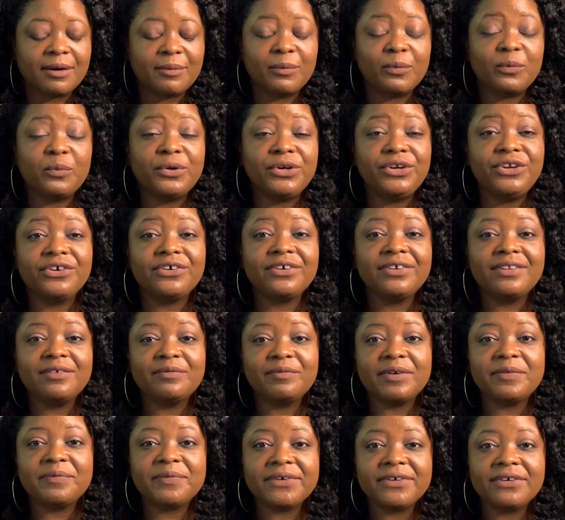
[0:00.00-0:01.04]
When you're in the
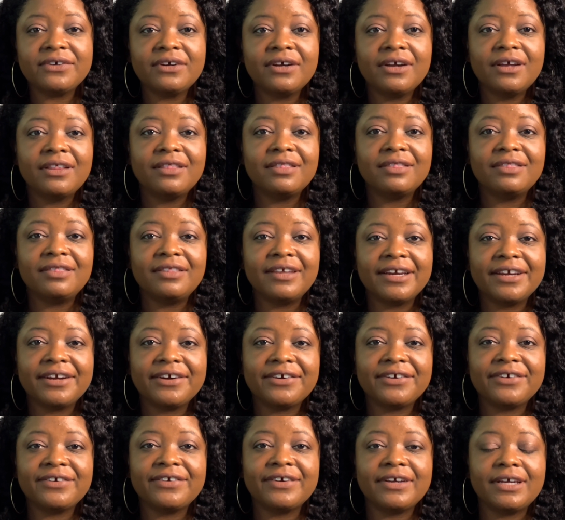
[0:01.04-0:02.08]
river,
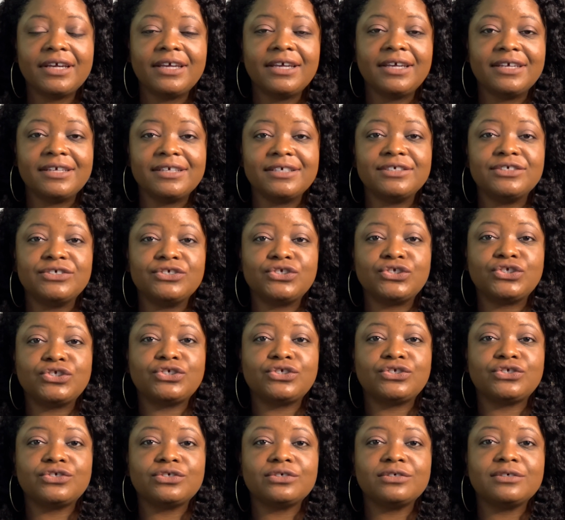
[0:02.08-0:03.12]
there is